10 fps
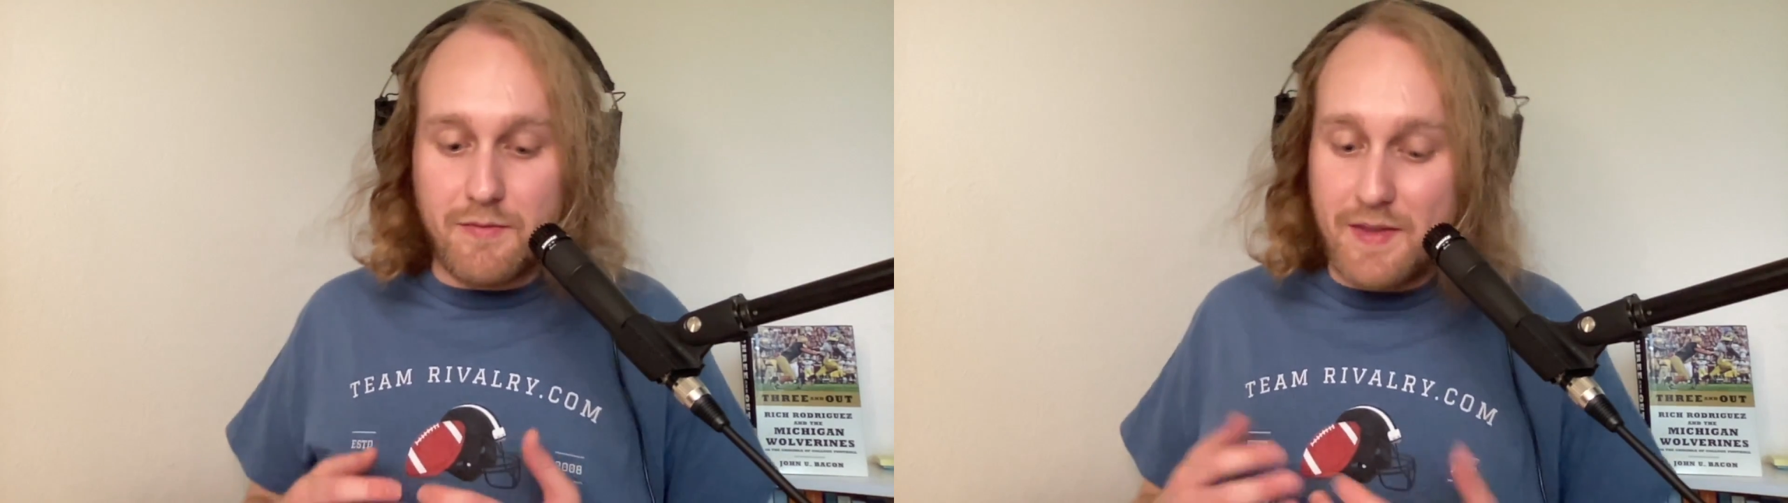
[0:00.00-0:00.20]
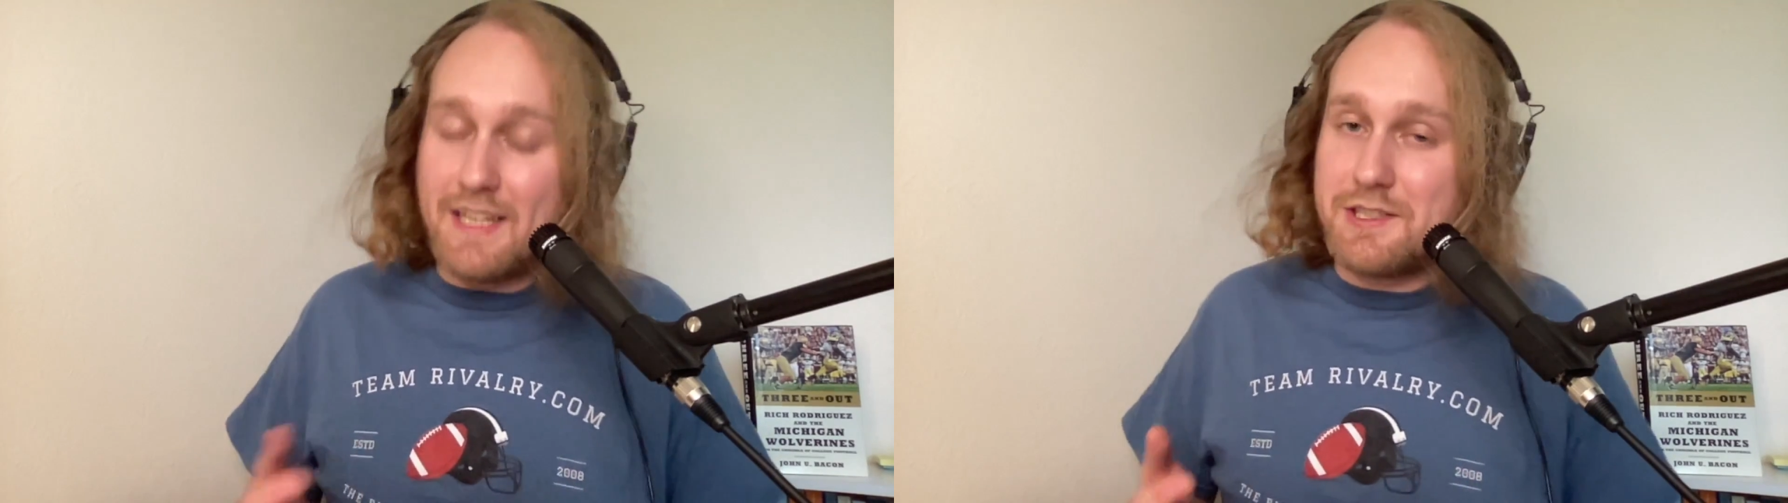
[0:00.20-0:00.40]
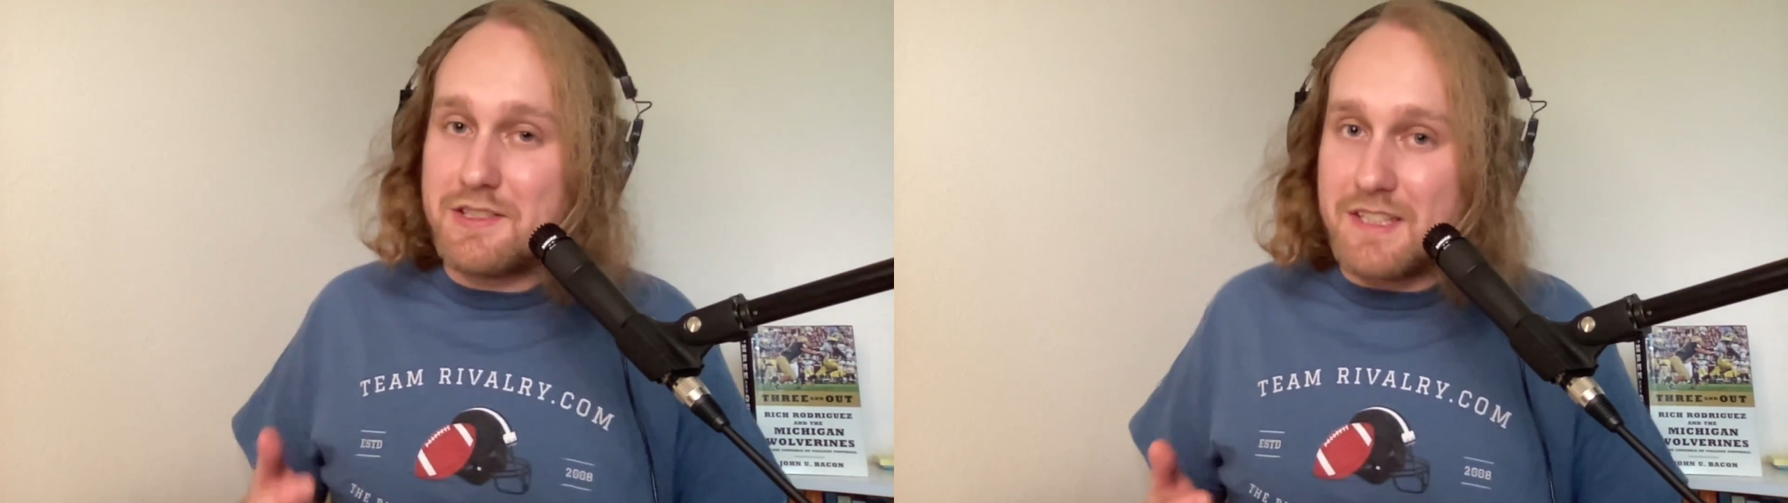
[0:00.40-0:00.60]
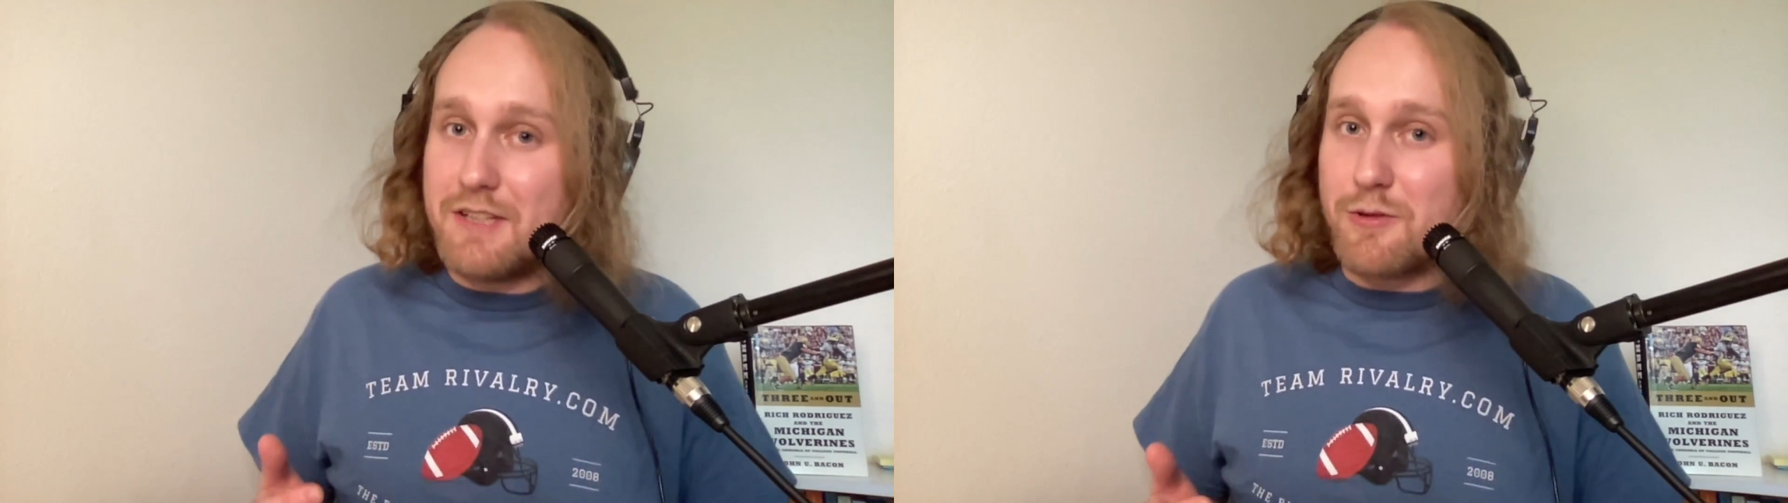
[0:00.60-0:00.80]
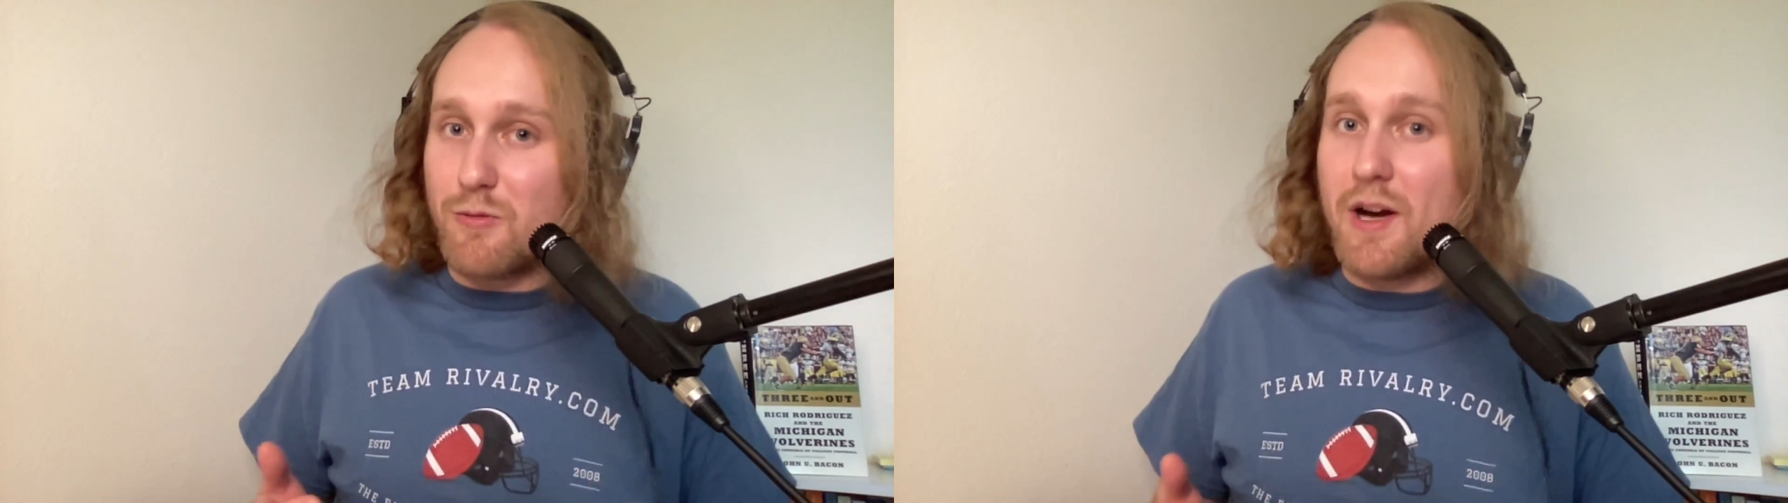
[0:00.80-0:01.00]
They just
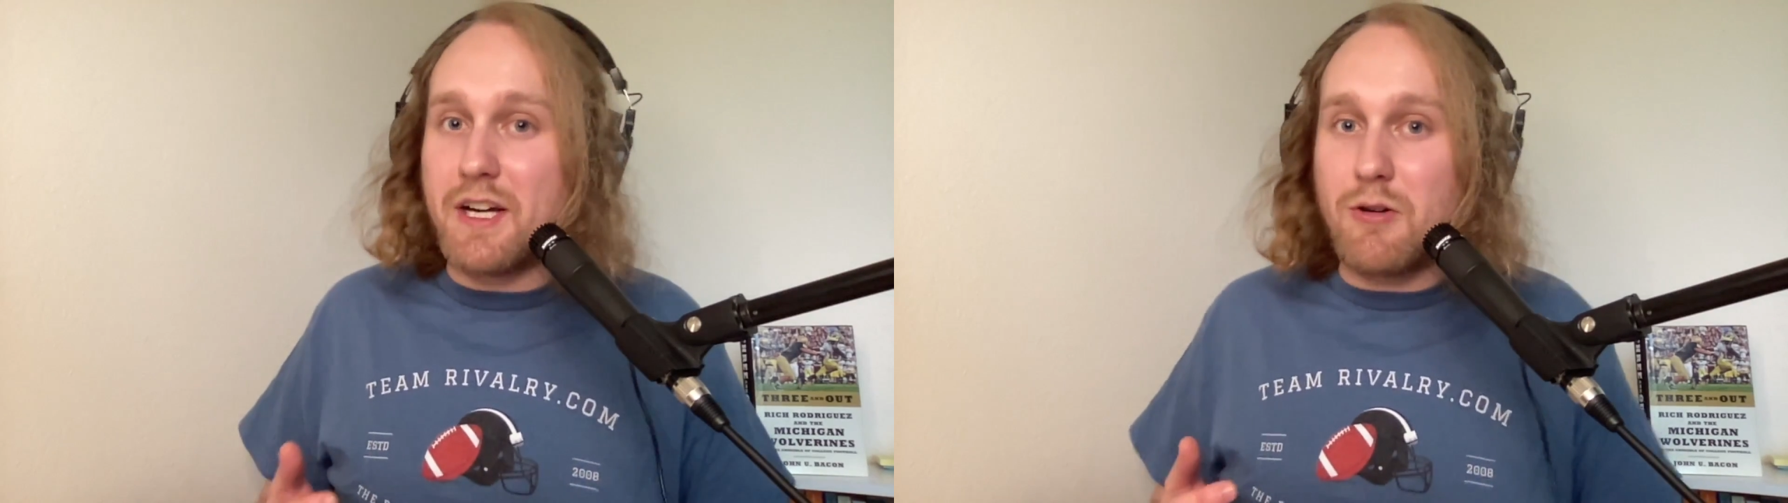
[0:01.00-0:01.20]
need the right